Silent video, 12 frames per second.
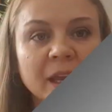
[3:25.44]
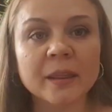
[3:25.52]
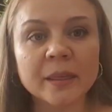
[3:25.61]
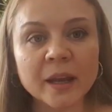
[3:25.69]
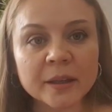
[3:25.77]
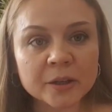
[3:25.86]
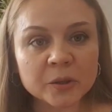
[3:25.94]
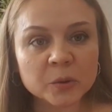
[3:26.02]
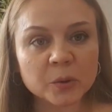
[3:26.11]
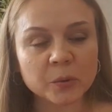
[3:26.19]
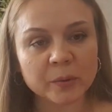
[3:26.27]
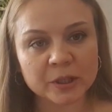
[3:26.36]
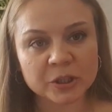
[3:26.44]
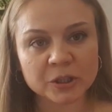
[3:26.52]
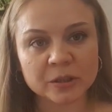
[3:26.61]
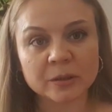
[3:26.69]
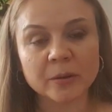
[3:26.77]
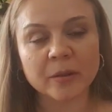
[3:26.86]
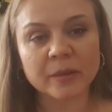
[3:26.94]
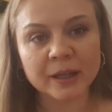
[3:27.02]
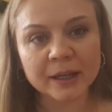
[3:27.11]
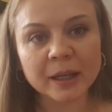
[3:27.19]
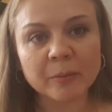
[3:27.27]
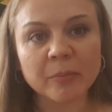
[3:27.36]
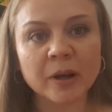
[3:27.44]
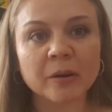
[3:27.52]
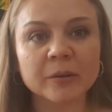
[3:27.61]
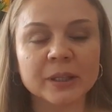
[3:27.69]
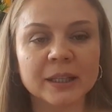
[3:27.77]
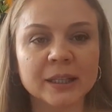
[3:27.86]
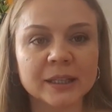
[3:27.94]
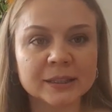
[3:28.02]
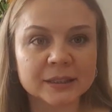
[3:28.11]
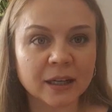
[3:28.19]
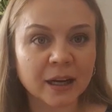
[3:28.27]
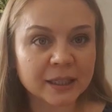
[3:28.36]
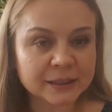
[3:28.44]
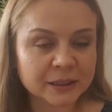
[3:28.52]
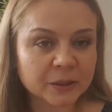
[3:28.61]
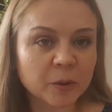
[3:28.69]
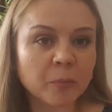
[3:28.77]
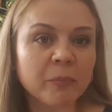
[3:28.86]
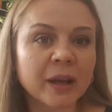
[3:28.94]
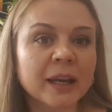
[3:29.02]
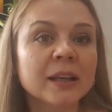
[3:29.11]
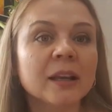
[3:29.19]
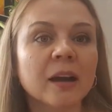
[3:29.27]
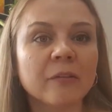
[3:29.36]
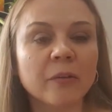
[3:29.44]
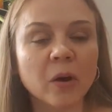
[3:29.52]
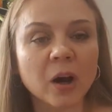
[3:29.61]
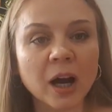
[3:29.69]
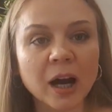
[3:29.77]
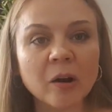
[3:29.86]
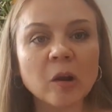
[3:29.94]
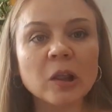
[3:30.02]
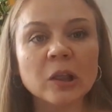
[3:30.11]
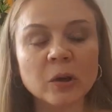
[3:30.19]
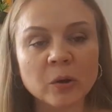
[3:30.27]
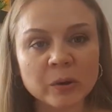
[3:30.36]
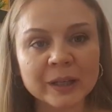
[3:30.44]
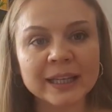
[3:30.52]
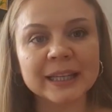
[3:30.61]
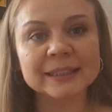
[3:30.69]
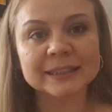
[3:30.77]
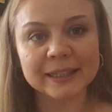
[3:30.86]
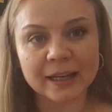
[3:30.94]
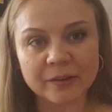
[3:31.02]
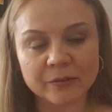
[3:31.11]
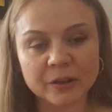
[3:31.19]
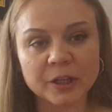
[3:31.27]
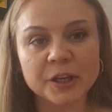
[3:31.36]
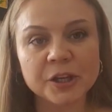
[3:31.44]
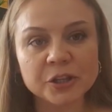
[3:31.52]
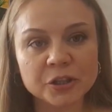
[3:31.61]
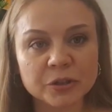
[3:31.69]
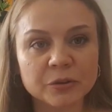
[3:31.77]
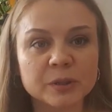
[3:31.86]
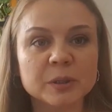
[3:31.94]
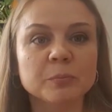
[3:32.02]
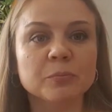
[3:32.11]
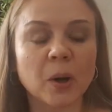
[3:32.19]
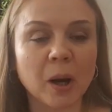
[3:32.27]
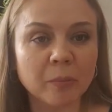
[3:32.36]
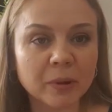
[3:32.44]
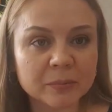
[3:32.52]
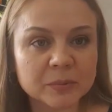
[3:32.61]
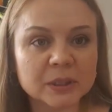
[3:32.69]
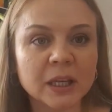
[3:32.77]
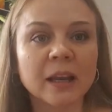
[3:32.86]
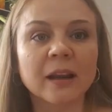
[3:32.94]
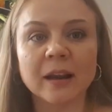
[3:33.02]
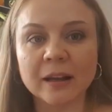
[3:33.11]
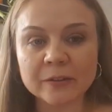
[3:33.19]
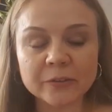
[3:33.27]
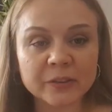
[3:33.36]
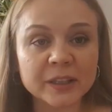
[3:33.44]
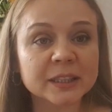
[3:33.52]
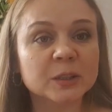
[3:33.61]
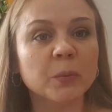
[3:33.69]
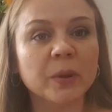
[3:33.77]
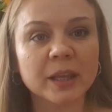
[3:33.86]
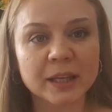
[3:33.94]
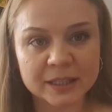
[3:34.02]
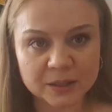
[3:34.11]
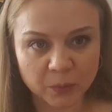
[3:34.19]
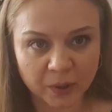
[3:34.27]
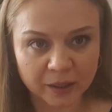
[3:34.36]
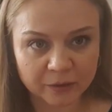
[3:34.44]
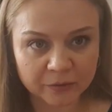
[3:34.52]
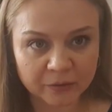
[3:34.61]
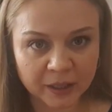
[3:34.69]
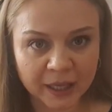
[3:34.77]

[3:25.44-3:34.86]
Another good question to think about is ask your man for how long he's having issues, problems, conflicts with his wife.